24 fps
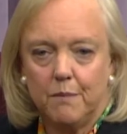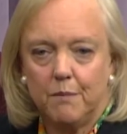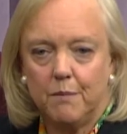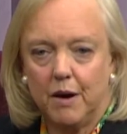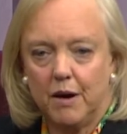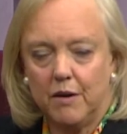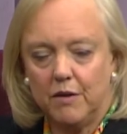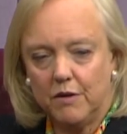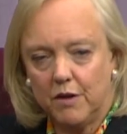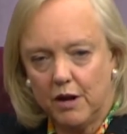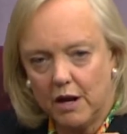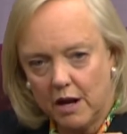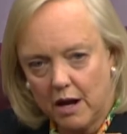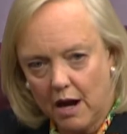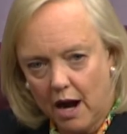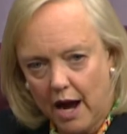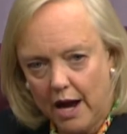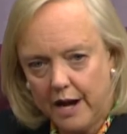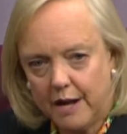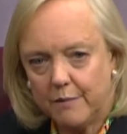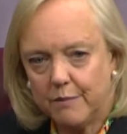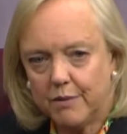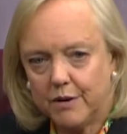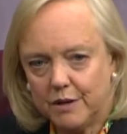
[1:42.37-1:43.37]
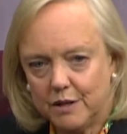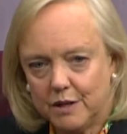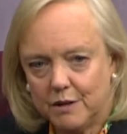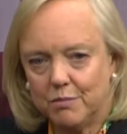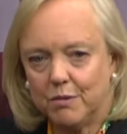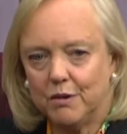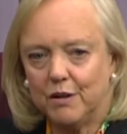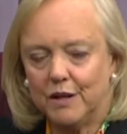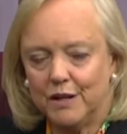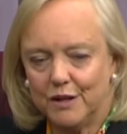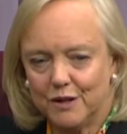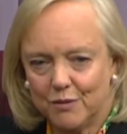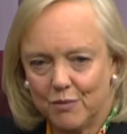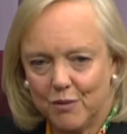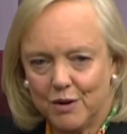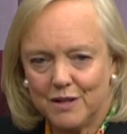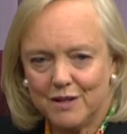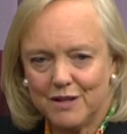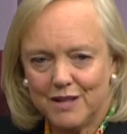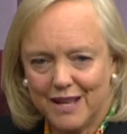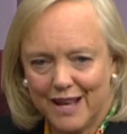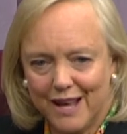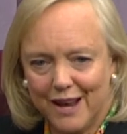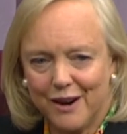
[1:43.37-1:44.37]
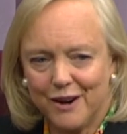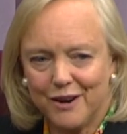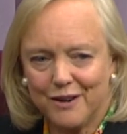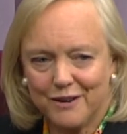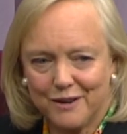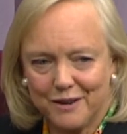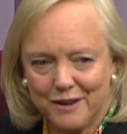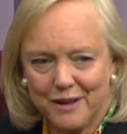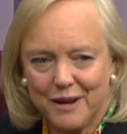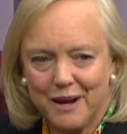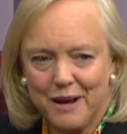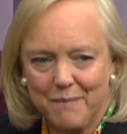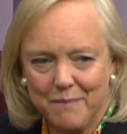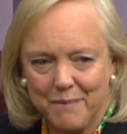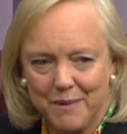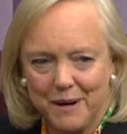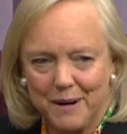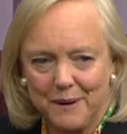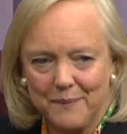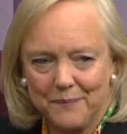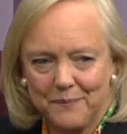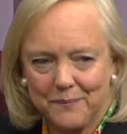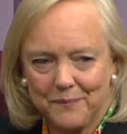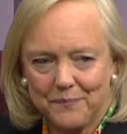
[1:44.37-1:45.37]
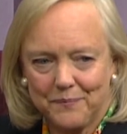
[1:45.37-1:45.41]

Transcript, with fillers: But the guiding principle is, what's the character of the company?